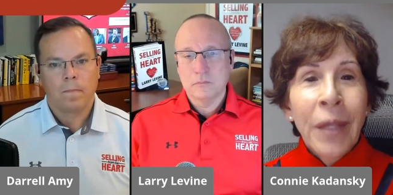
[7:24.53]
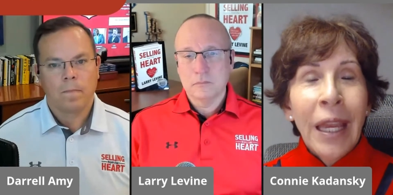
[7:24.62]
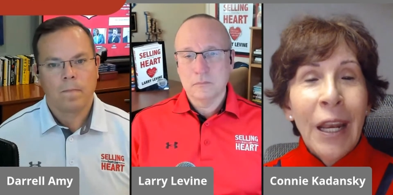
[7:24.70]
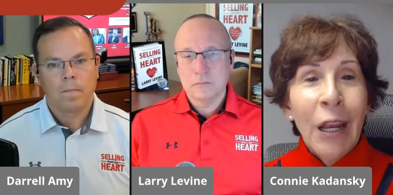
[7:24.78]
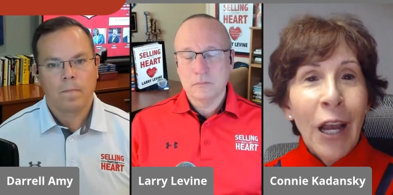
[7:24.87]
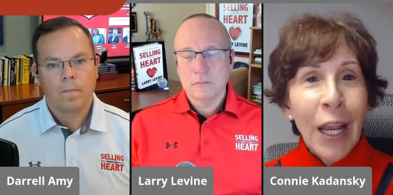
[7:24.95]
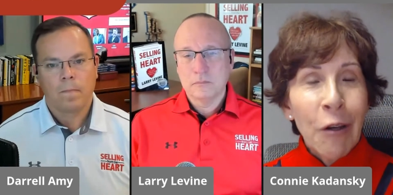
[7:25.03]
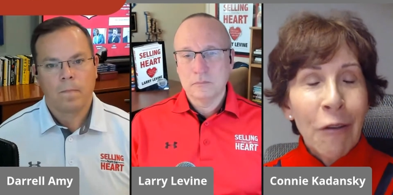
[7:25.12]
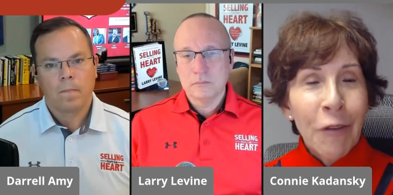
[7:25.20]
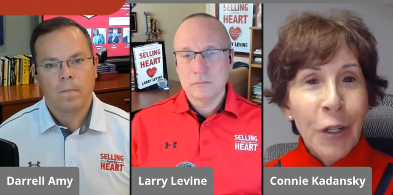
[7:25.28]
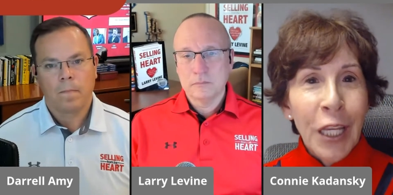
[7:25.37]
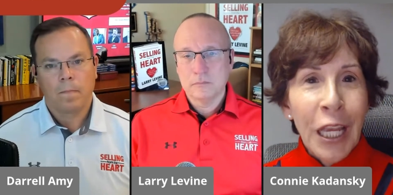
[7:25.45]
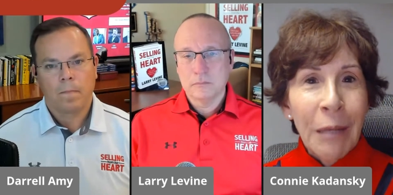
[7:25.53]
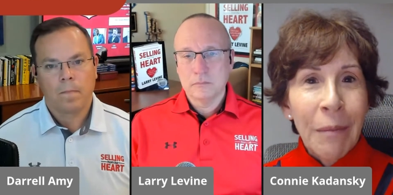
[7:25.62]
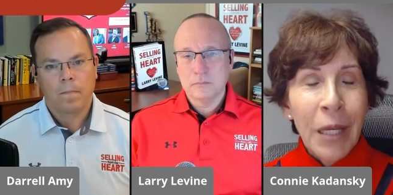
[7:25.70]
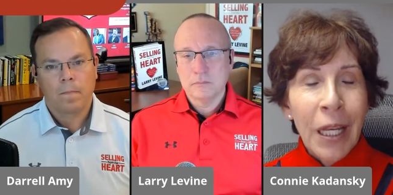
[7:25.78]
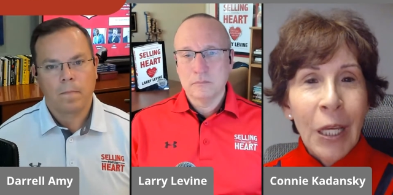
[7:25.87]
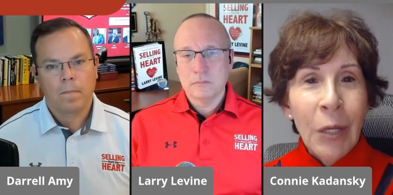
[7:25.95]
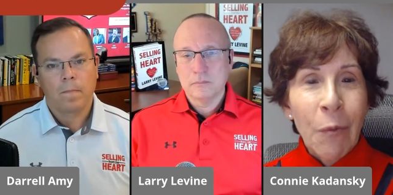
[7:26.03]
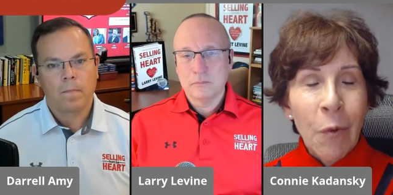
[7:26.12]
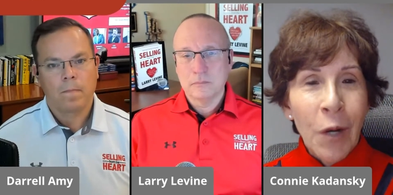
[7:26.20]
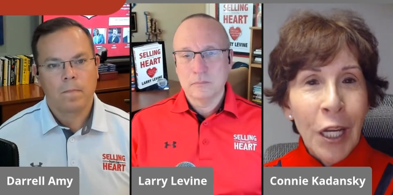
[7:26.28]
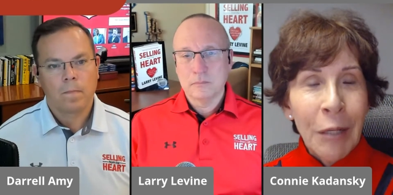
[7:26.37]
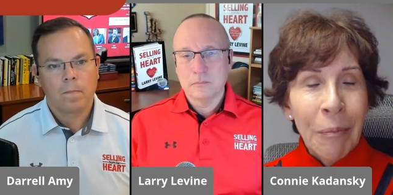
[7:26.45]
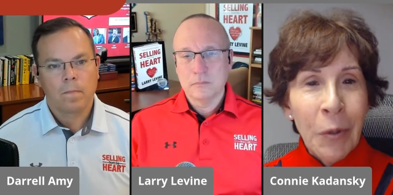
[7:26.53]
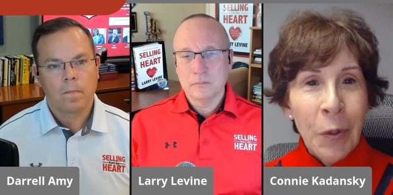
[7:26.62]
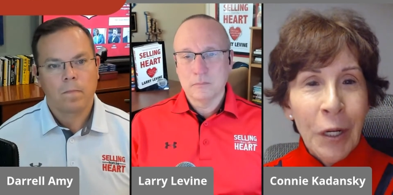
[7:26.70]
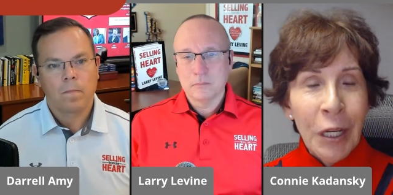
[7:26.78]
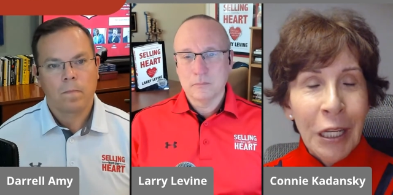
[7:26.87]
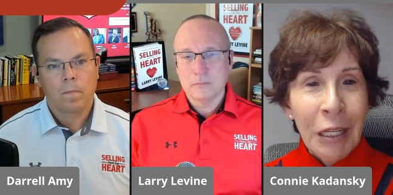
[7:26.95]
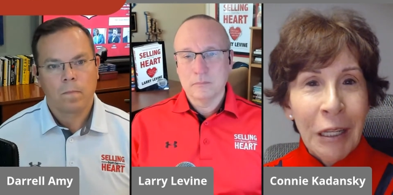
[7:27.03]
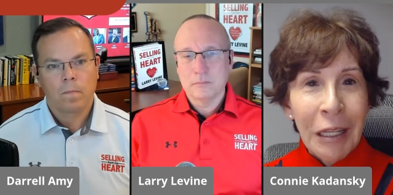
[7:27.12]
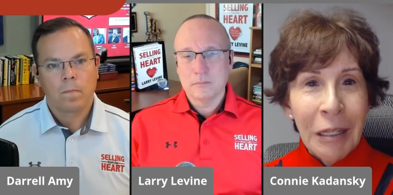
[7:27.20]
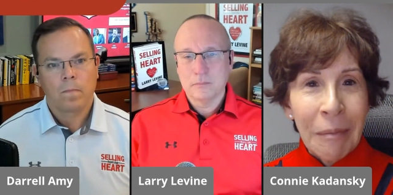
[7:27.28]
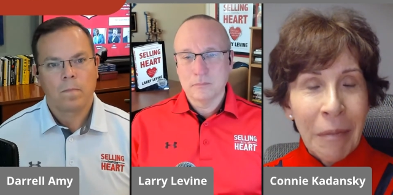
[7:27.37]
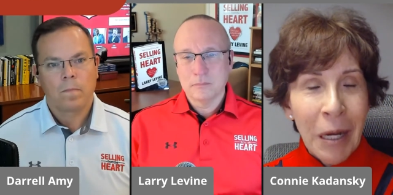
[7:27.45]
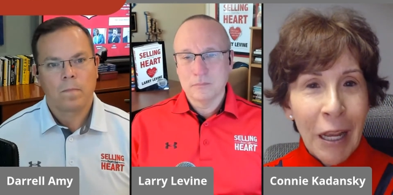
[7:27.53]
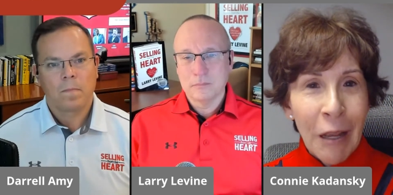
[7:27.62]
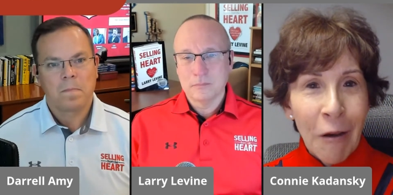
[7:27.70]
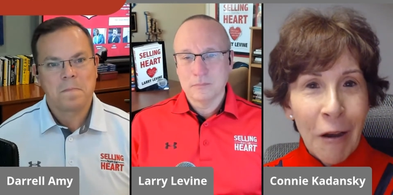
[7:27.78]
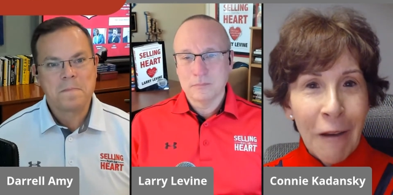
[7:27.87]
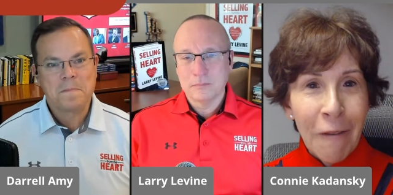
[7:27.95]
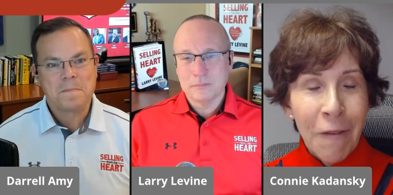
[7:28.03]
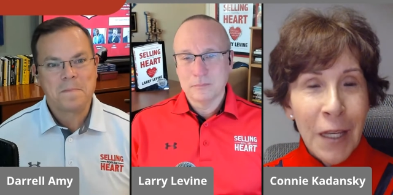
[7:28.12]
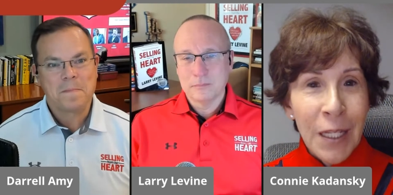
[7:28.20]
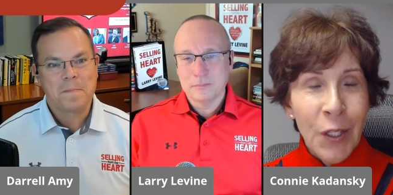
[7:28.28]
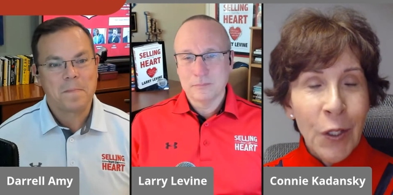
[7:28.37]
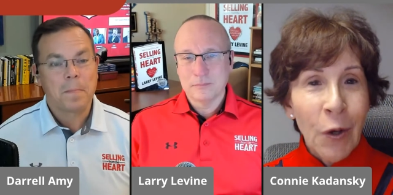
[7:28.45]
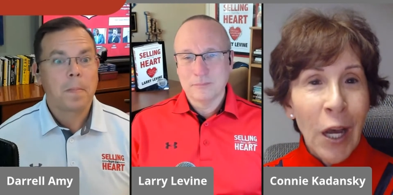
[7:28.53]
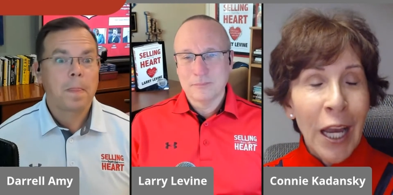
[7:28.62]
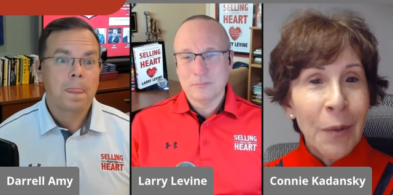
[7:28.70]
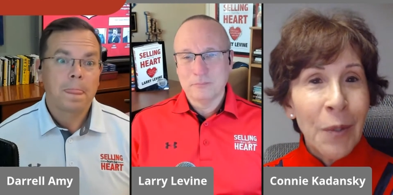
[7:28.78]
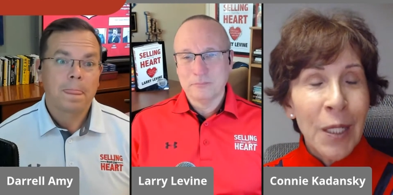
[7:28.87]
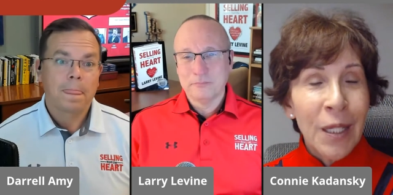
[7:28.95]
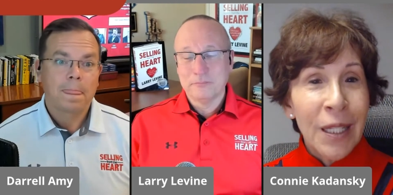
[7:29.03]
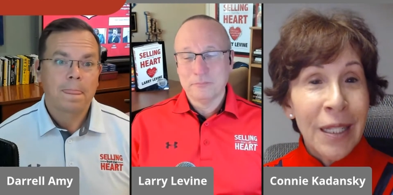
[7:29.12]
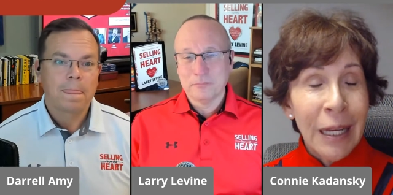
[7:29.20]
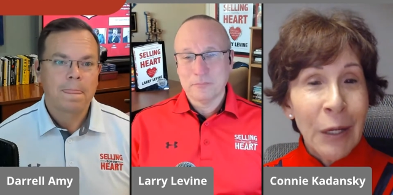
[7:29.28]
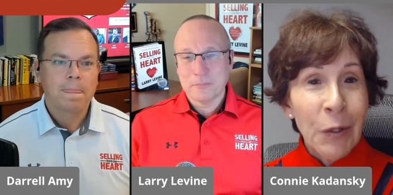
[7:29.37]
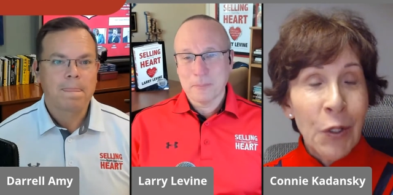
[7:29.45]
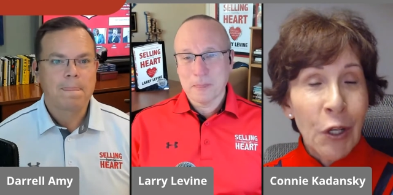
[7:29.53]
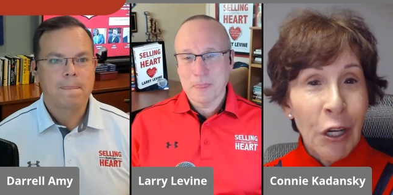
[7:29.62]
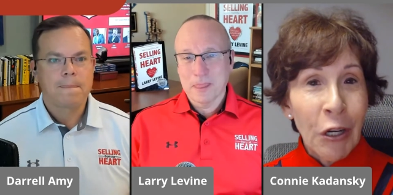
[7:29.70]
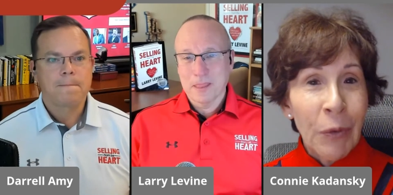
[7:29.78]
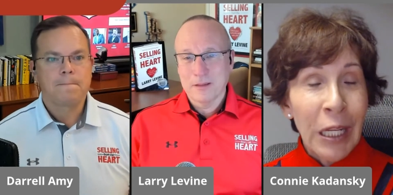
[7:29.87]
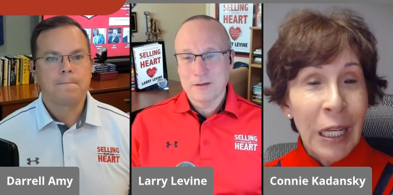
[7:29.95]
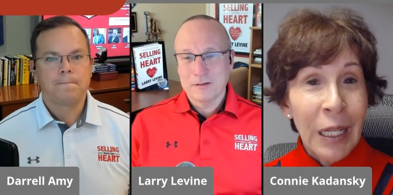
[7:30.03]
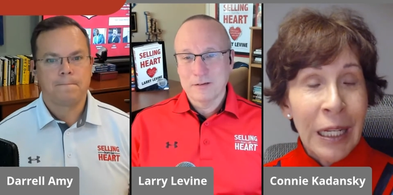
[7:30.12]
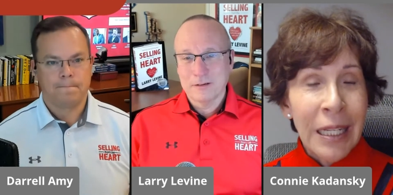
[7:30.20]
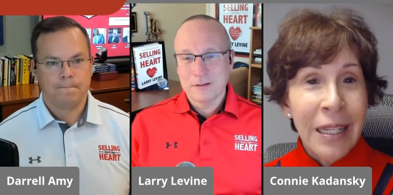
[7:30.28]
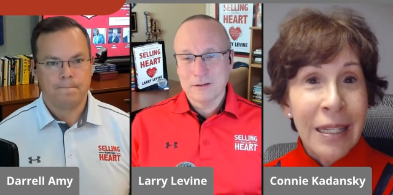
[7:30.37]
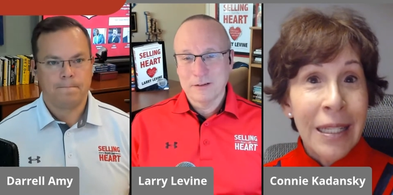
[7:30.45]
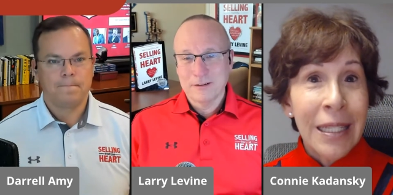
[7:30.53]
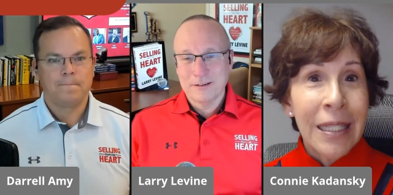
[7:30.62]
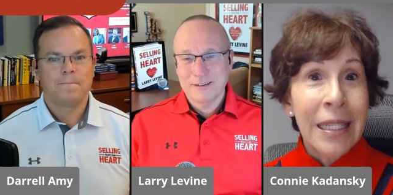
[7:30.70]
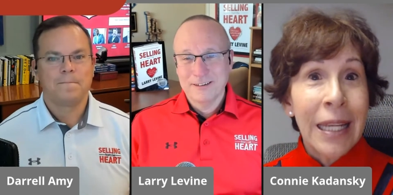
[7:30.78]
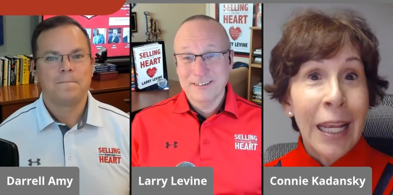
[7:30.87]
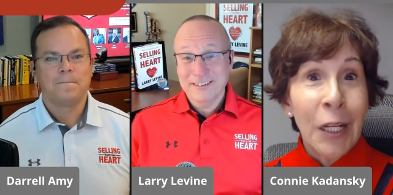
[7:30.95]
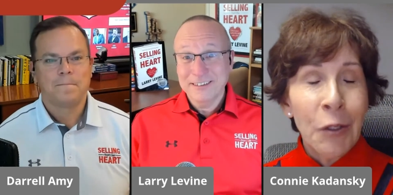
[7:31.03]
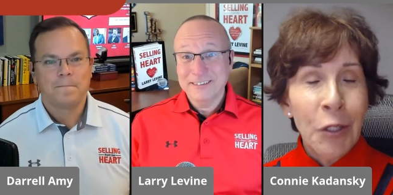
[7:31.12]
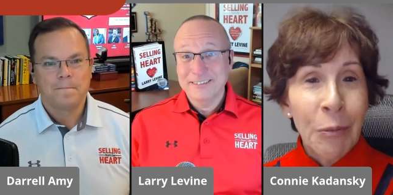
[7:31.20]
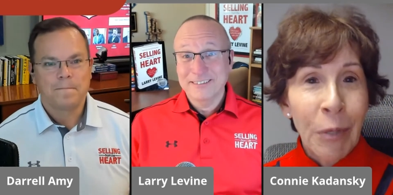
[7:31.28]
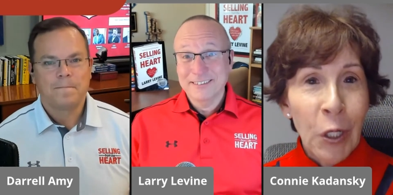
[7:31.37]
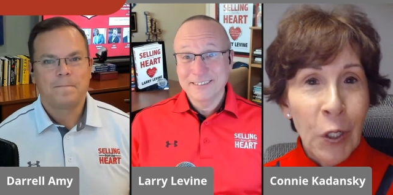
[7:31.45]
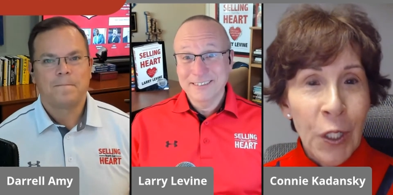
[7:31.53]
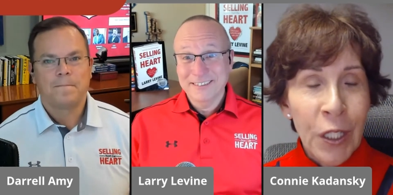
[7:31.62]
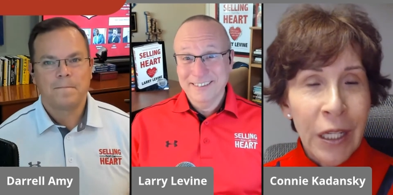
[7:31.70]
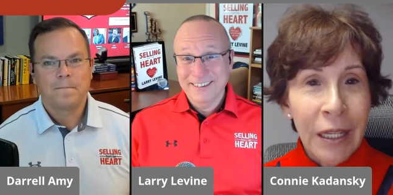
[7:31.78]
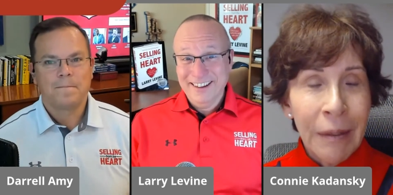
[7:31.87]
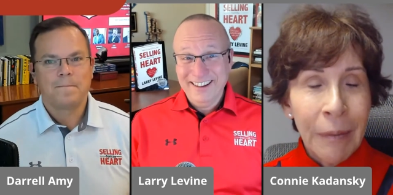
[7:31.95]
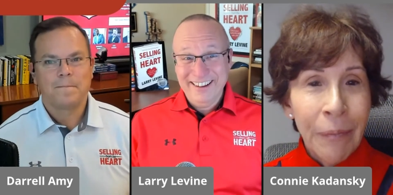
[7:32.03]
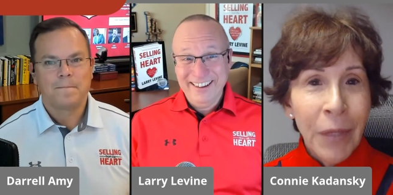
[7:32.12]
Speaker 1: And I overcame it in one morning in my office. So I was a sales call reluctant salesperson.